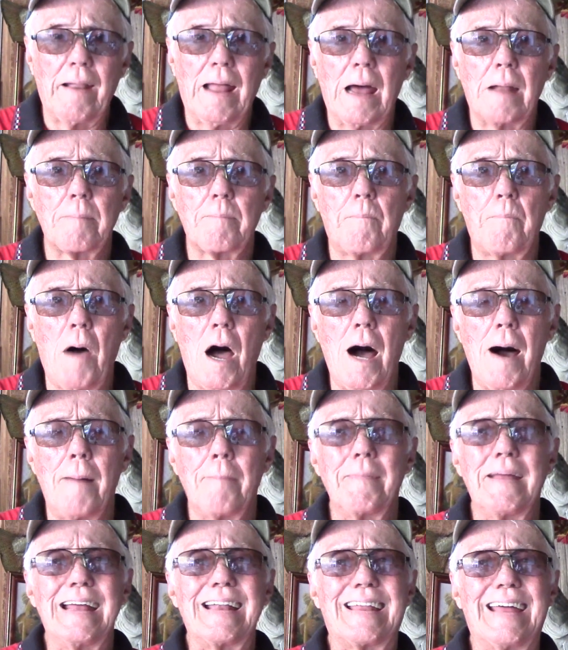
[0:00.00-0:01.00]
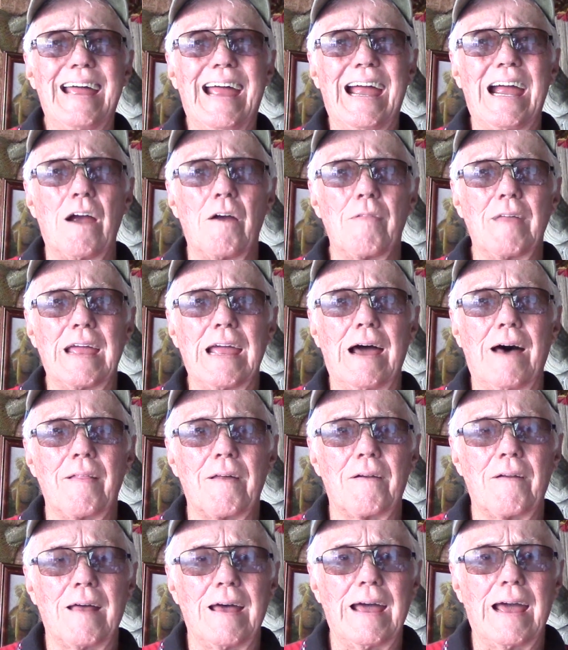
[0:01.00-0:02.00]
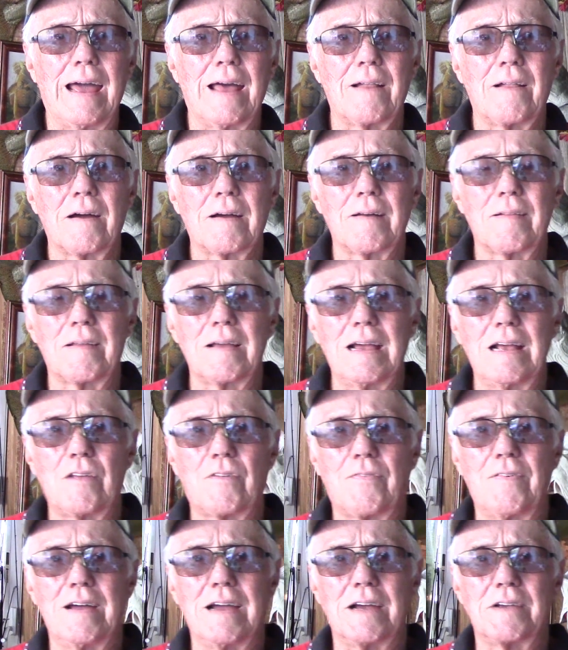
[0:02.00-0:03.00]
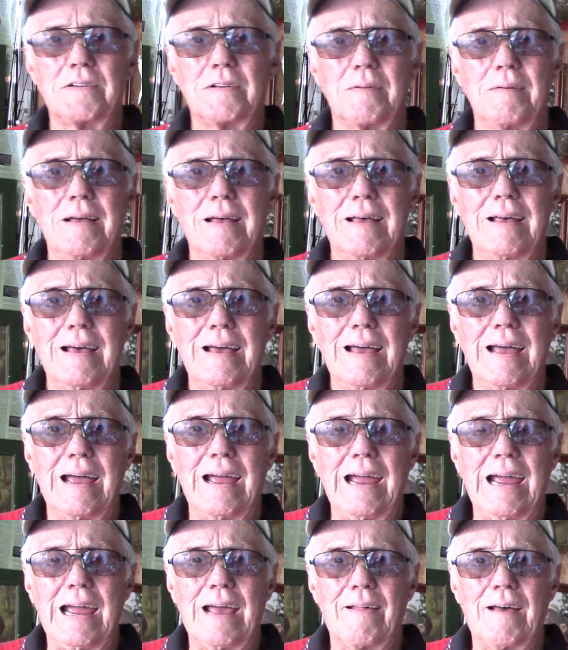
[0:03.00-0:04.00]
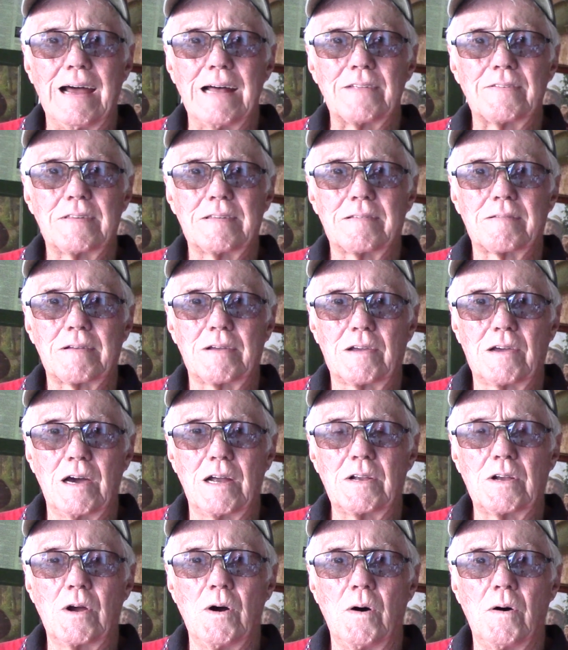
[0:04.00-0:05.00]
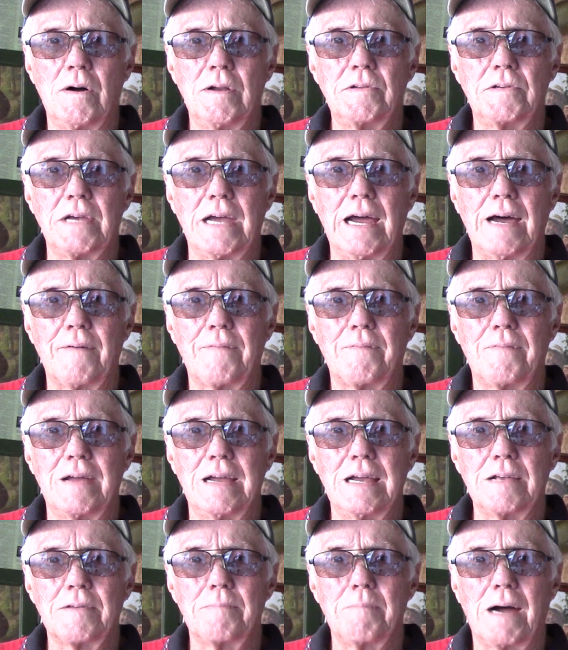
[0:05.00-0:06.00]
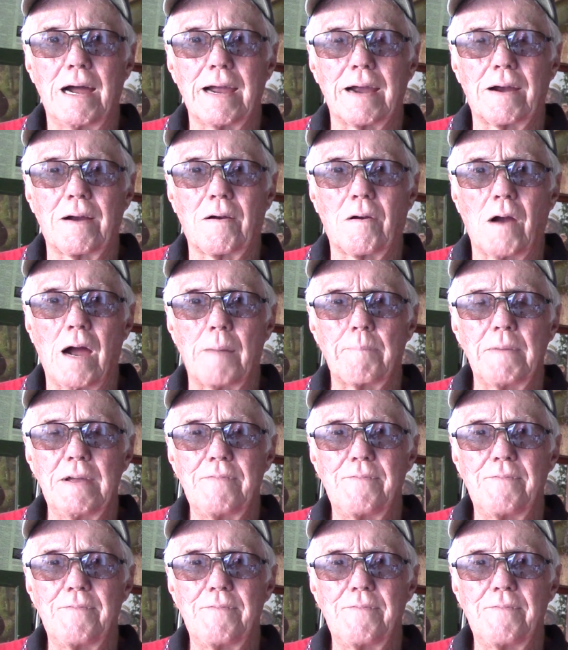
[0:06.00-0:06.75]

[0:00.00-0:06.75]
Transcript: at Pomme de Terre the other day. Look at these fish. Hey, that's good going, Jeff. He's my crappie